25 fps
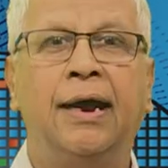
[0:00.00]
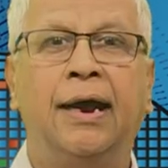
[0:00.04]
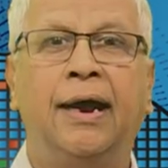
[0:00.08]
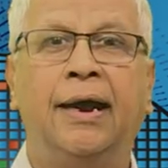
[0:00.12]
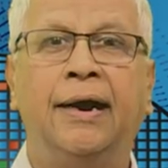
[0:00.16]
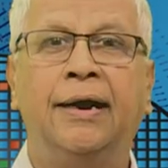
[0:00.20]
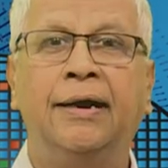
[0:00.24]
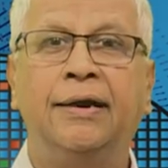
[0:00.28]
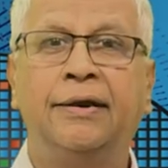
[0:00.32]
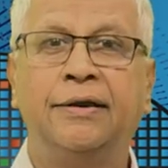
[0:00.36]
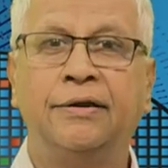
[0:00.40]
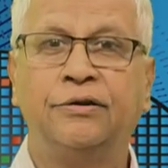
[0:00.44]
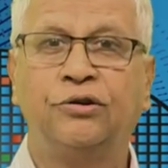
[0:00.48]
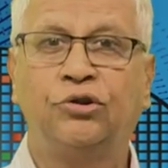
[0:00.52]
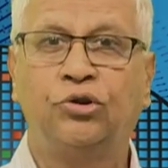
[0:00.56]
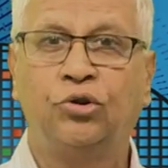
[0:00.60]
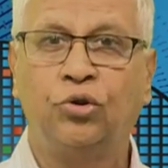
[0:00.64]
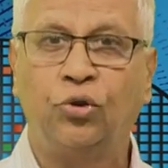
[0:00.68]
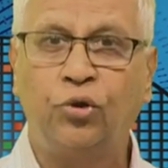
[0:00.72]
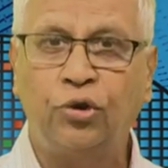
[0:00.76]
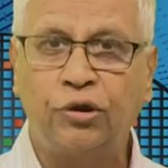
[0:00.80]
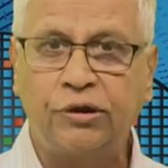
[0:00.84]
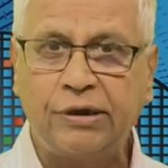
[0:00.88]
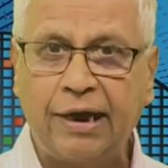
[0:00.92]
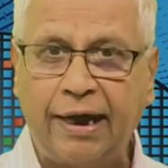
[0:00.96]
And it is
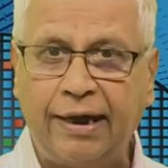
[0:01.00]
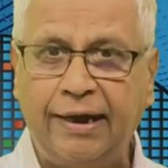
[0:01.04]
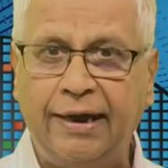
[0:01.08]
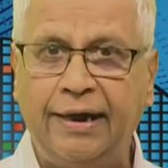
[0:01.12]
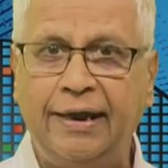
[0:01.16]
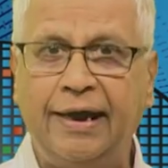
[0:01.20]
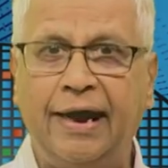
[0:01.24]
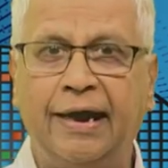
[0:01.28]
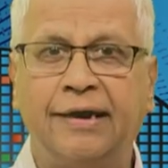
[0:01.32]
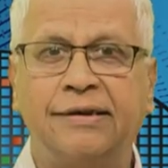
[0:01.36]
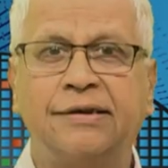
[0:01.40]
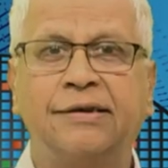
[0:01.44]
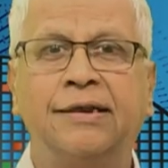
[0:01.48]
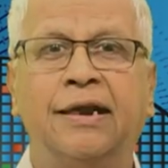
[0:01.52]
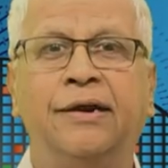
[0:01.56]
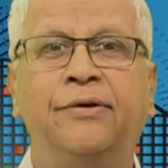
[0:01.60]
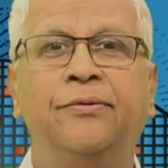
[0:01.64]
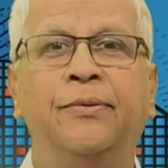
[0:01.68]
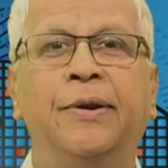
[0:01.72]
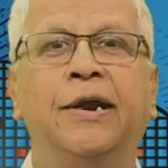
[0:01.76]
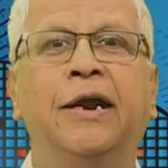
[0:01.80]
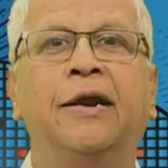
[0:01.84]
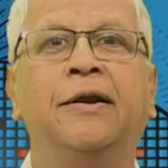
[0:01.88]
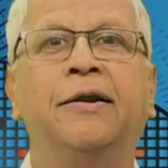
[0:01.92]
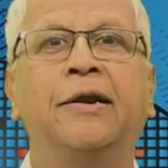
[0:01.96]
those ideas that
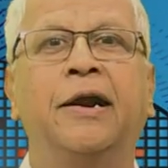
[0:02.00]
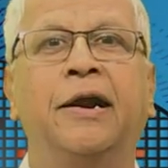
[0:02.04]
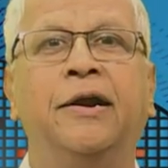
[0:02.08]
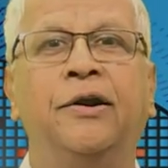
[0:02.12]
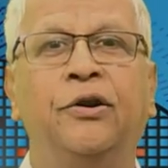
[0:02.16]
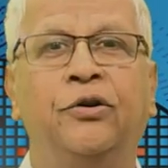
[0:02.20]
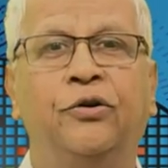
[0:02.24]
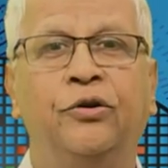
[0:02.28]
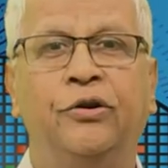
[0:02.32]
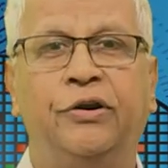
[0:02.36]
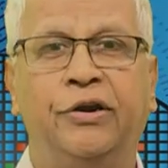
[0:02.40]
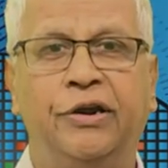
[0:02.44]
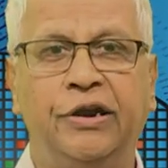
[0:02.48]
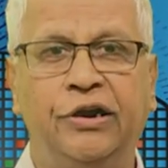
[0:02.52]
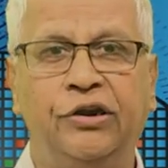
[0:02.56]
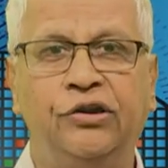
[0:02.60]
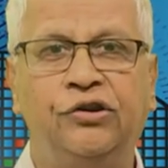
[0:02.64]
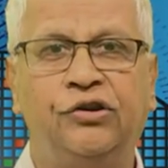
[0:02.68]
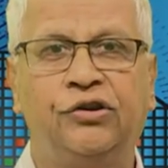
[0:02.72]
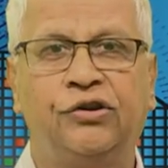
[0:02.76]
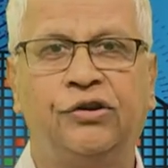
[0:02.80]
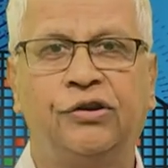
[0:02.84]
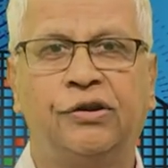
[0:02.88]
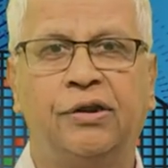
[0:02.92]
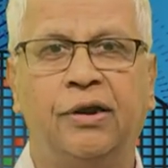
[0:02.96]
we are trying to
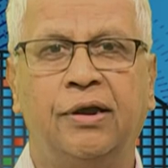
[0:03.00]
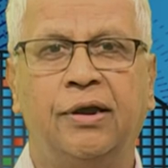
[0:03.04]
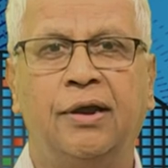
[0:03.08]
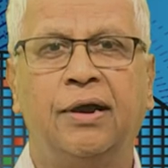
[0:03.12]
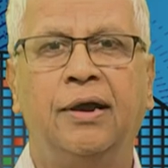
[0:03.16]
teach.